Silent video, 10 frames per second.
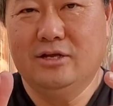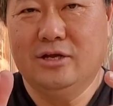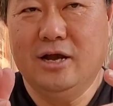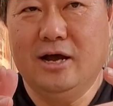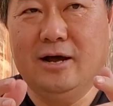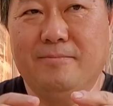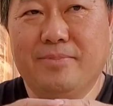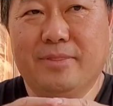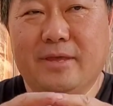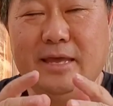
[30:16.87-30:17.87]
I
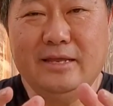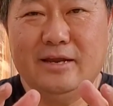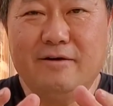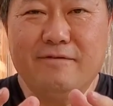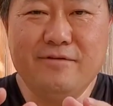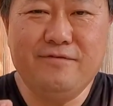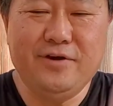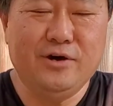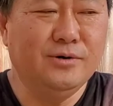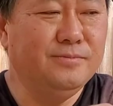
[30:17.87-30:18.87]
get it done from the
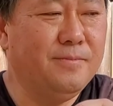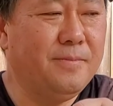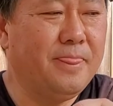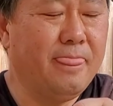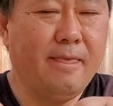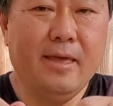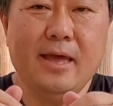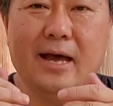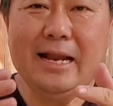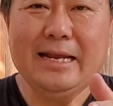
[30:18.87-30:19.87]
field,
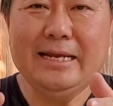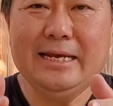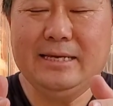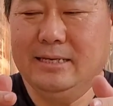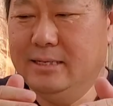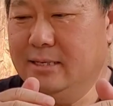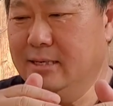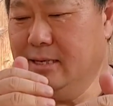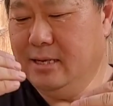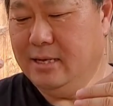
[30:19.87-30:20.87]
clean it,
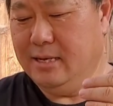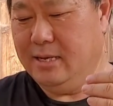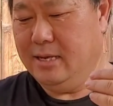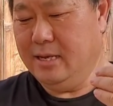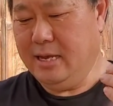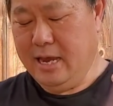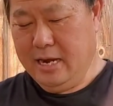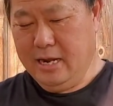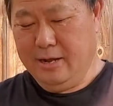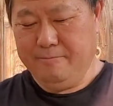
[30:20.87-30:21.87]

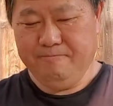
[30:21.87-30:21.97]
and